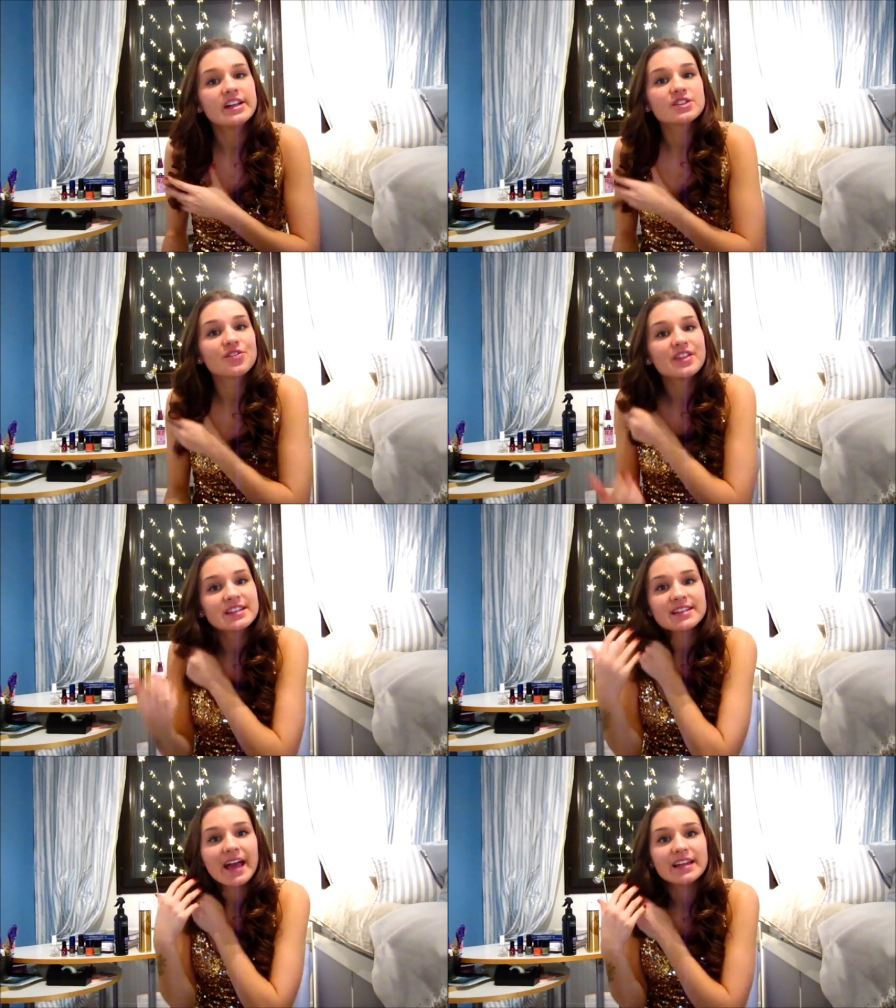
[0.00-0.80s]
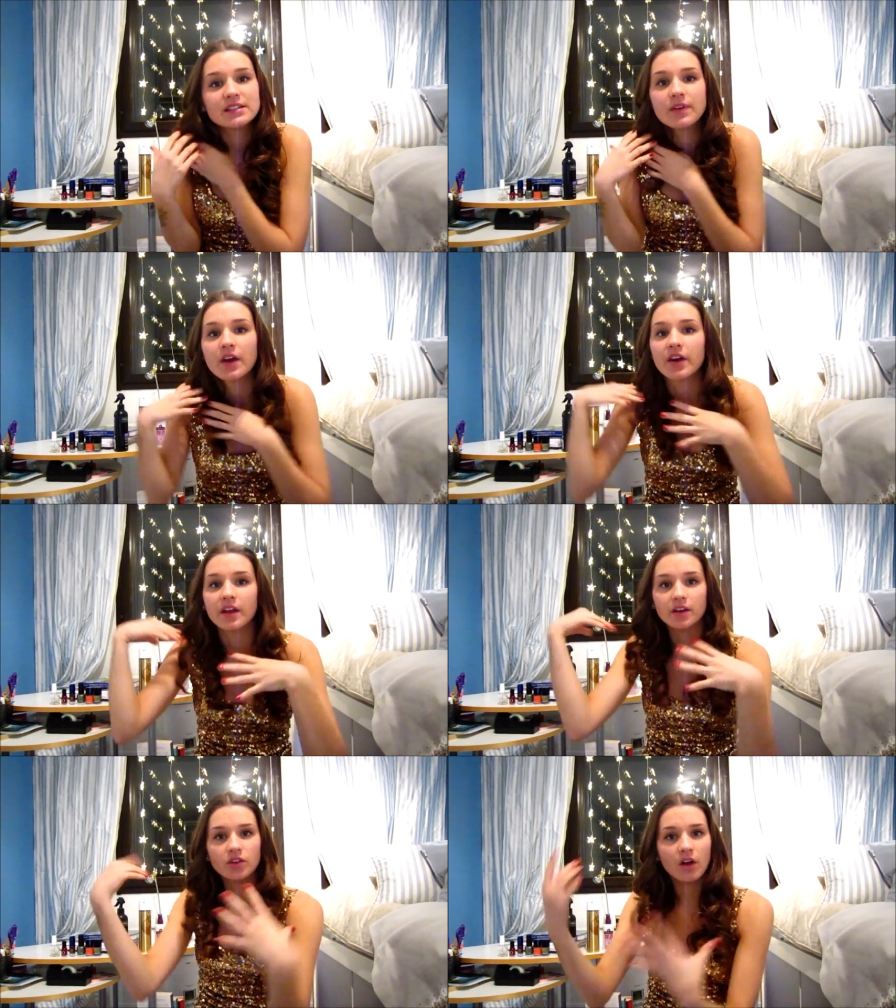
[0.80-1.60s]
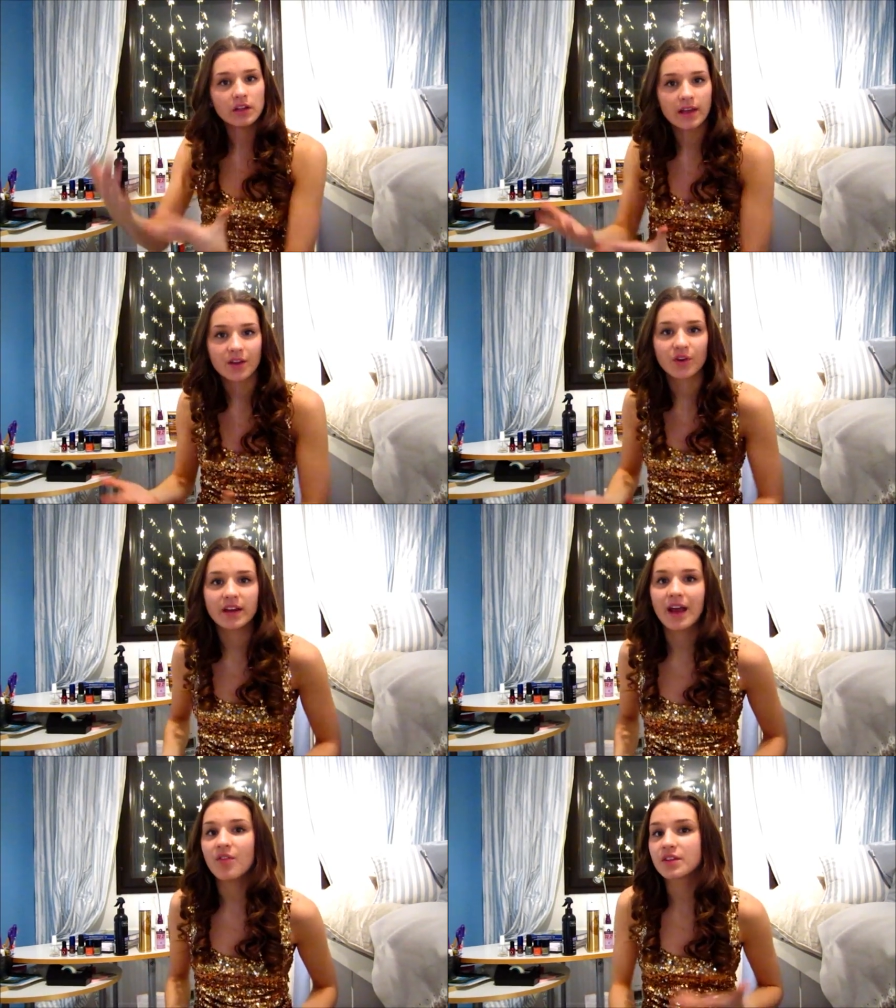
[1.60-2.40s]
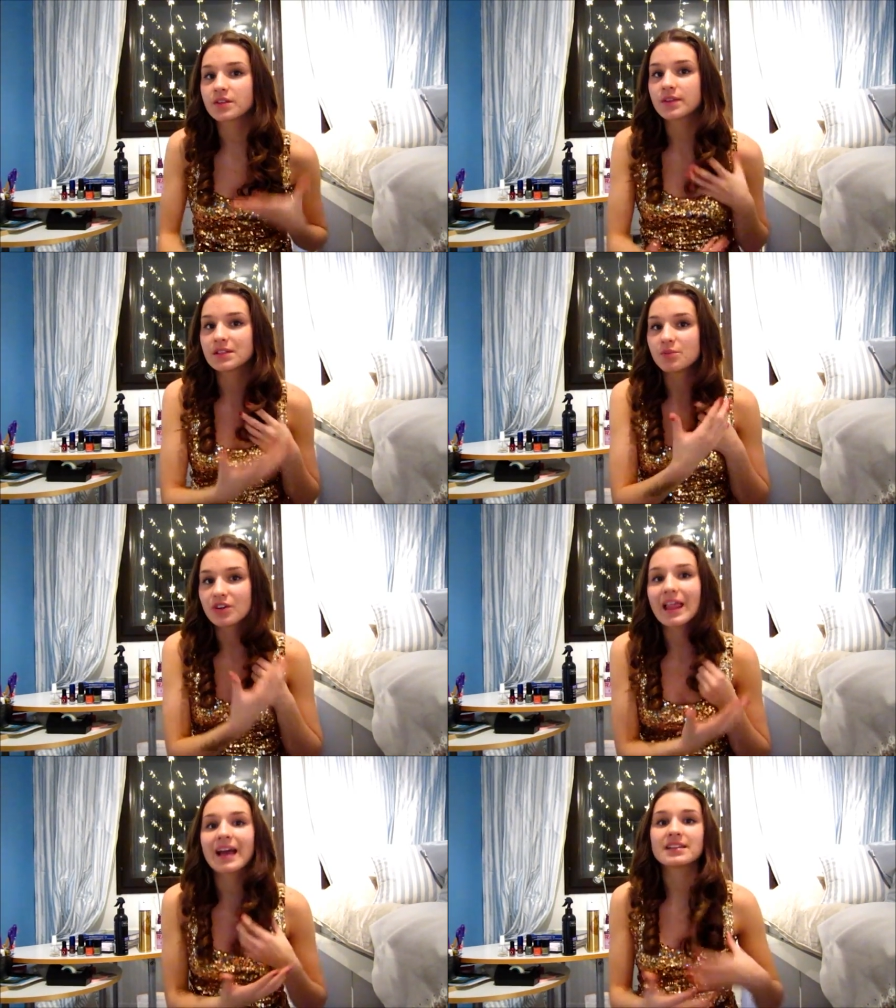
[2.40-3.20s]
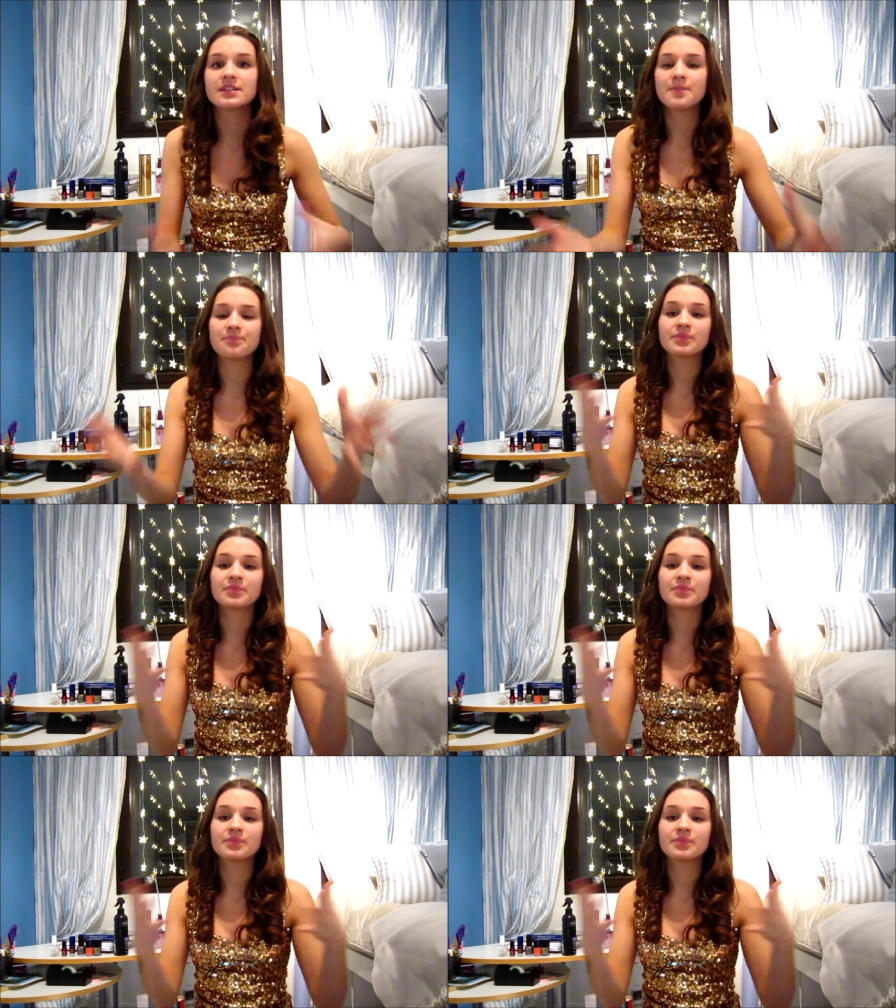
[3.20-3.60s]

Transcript: So this side is very doll-like right now. This one is more relaxed.